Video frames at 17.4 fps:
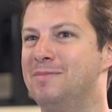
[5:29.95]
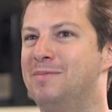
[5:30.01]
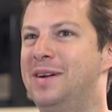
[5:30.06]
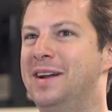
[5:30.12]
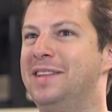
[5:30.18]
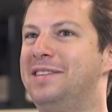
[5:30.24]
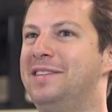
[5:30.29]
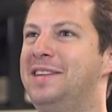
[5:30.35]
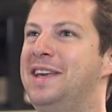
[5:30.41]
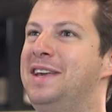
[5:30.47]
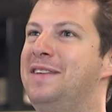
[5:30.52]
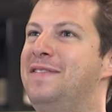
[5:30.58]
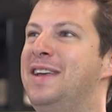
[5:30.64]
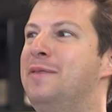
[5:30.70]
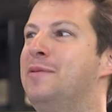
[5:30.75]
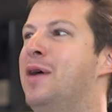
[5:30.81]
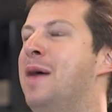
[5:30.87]
but it's
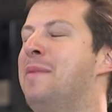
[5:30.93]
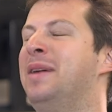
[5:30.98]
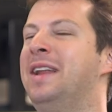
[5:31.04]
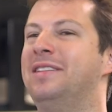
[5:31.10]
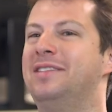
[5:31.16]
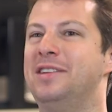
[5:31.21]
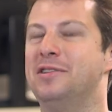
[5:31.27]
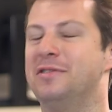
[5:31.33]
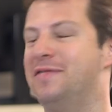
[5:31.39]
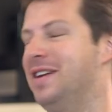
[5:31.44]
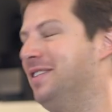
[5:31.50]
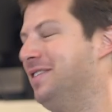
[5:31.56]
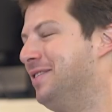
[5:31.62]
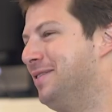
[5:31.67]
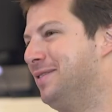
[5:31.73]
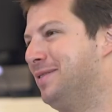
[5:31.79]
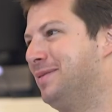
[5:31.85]
TV. We need to see your
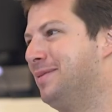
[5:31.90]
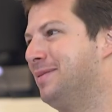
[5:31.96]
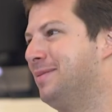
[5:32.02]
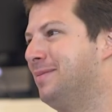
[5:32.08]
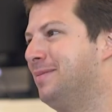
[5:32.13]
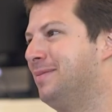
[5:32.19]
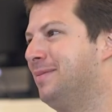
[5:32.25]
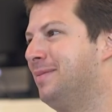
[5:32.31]
faces.